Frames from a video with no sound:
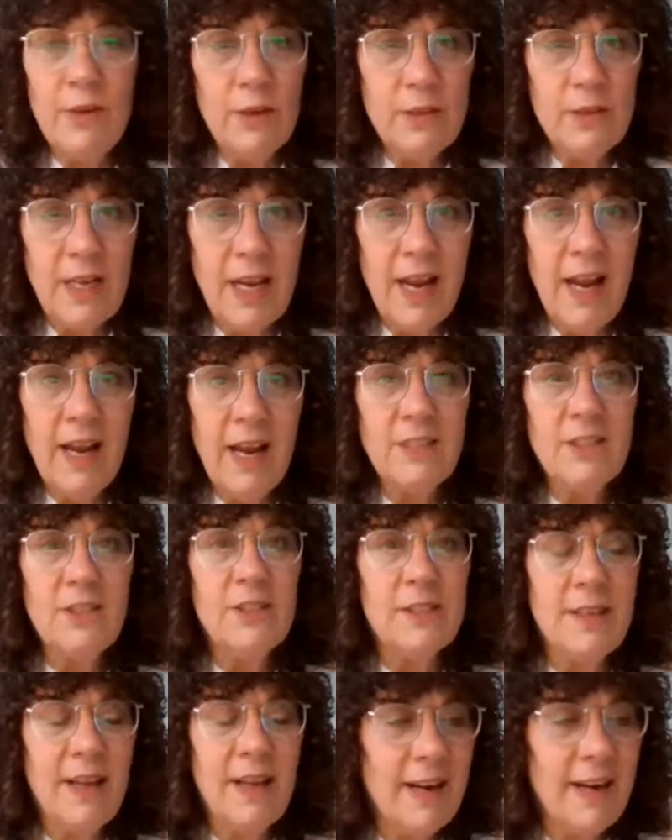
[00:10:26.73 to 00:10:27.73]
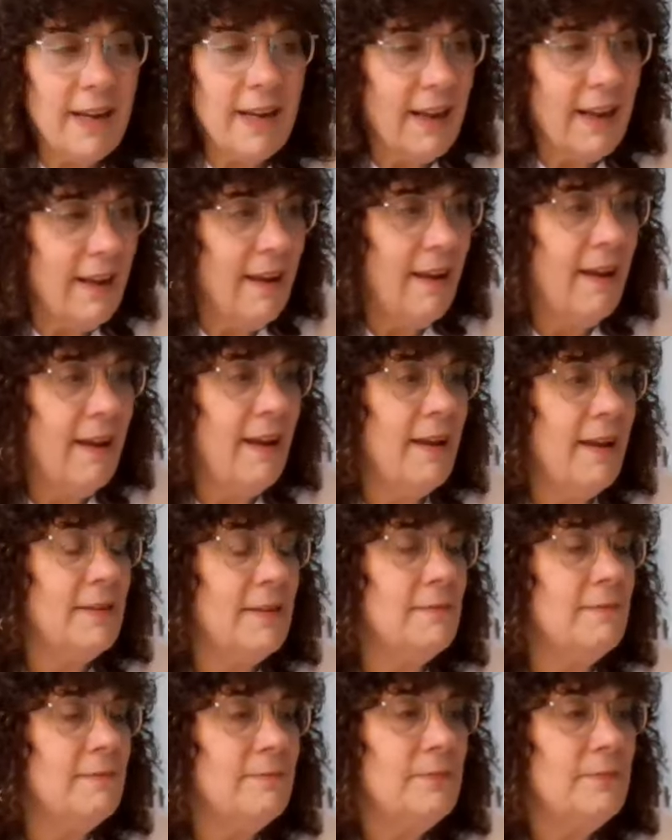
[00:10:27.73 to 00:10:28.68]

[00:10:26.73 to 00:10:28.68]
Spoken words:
goes on. She's got a kid.